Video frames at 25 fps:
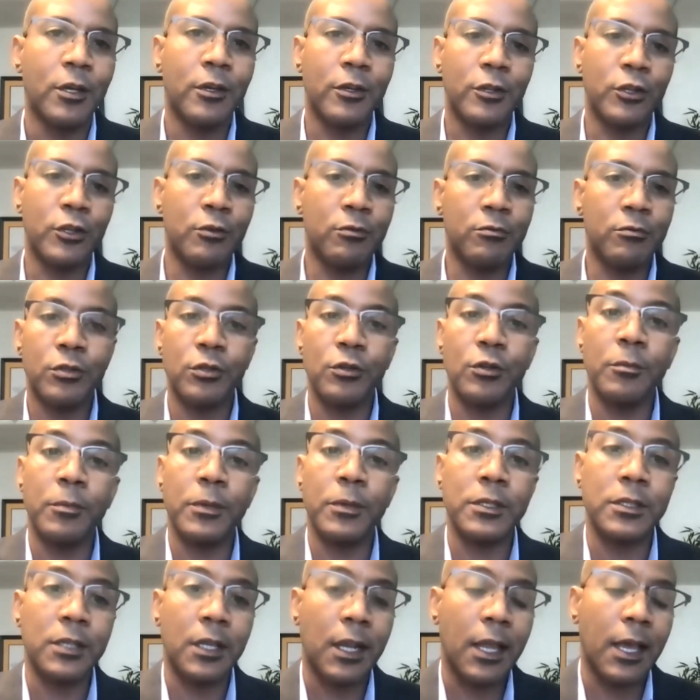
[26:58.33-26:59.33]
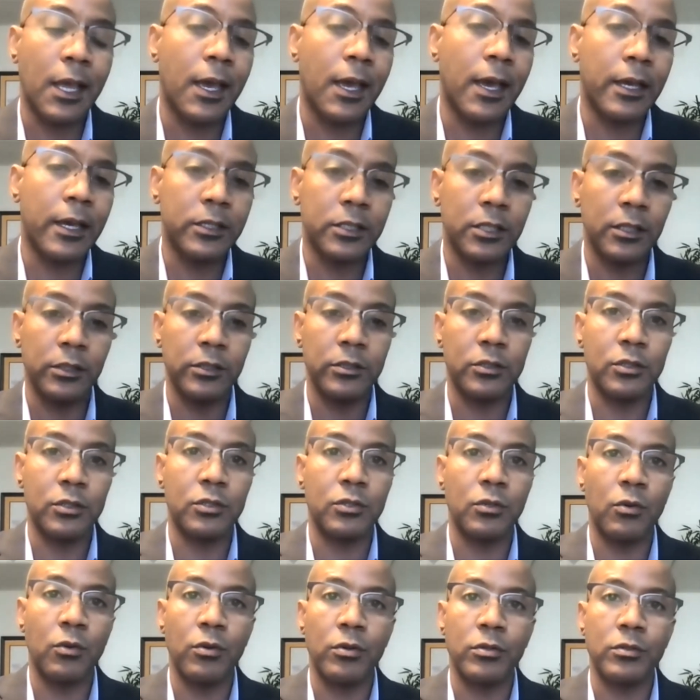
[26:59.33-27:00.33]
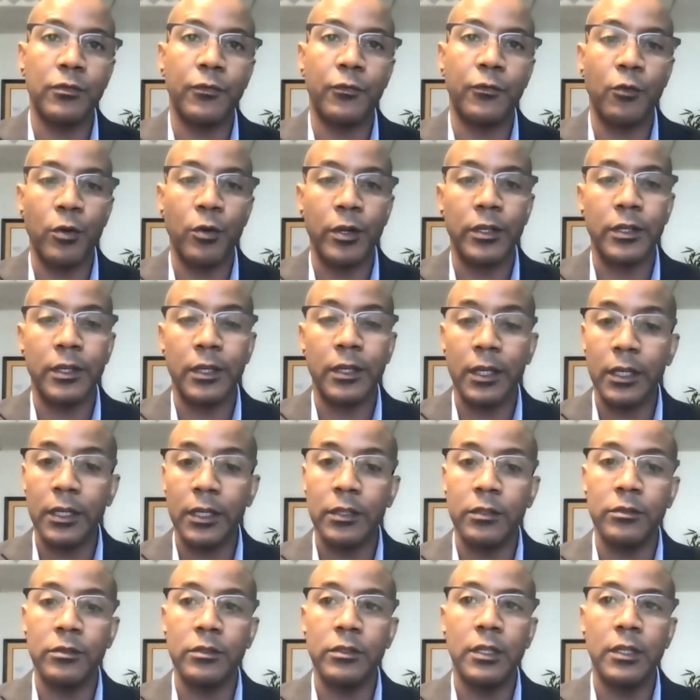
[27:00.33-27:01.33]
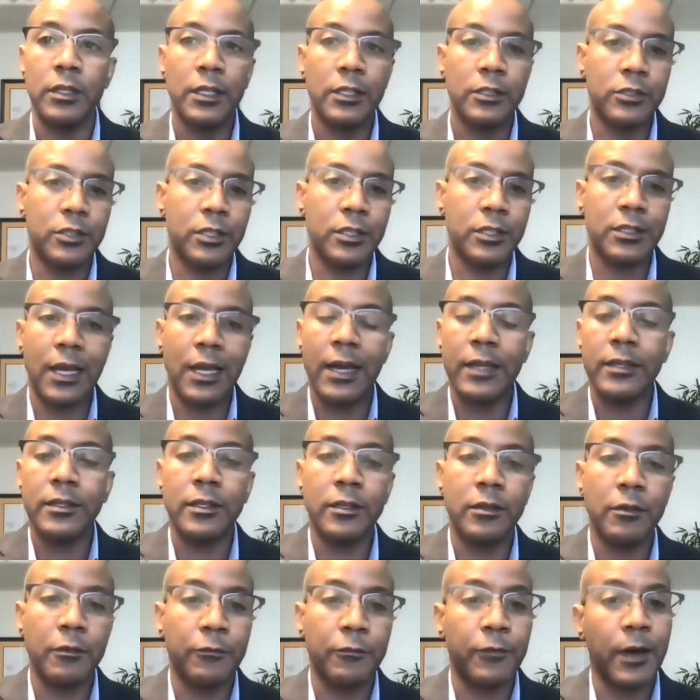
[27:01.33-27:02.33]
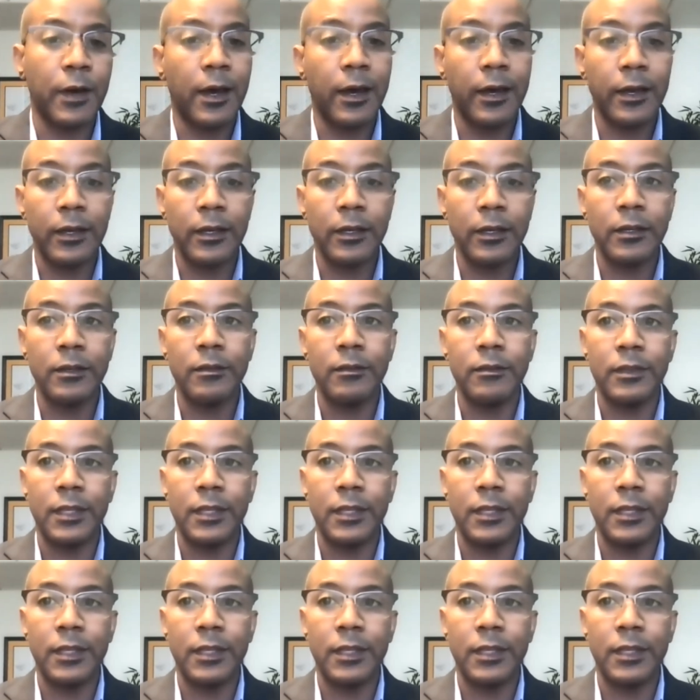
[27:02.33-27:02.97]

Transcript: YouTube is an excellent source for, again, just identifying